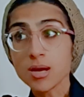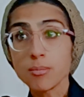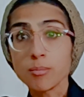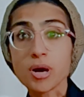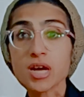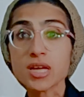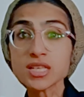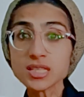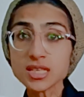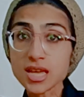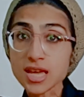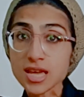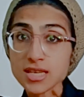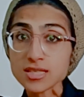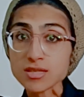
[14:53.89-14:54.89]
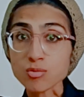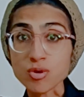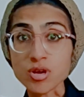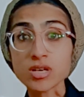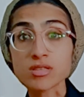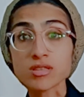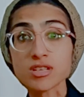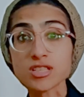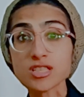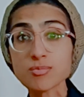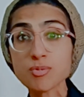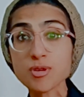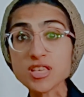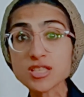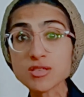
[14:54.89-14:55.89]
But in case where the
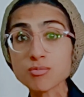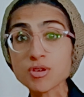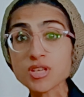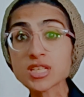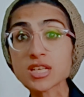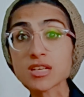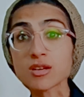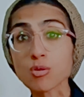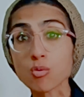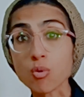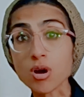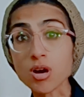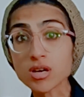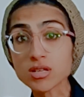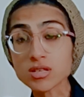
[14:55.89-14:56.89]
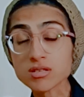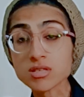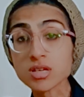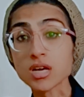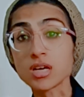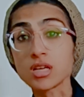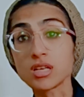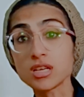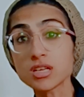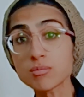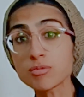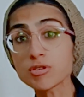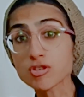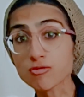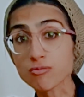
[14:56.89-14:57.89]
displacement requires a little
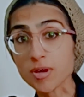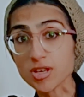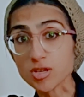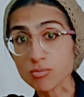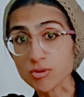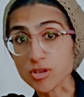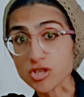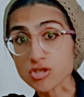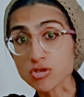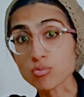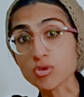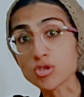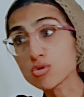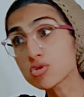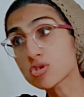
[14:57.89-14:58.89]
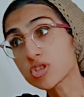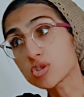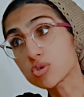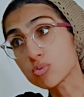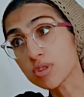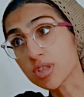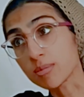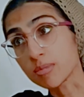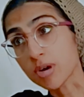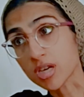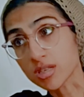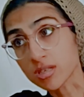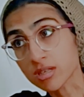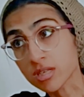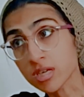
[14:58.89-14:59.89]
bit of manipulation, we usually do them
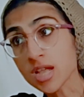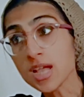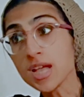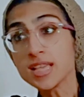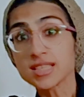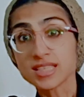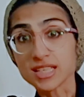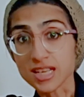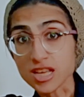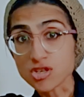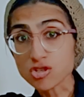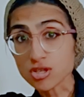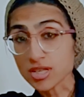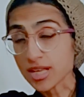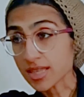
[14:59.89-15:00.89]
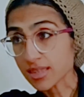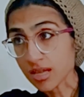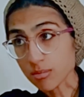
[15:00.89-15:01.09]
under sedation in the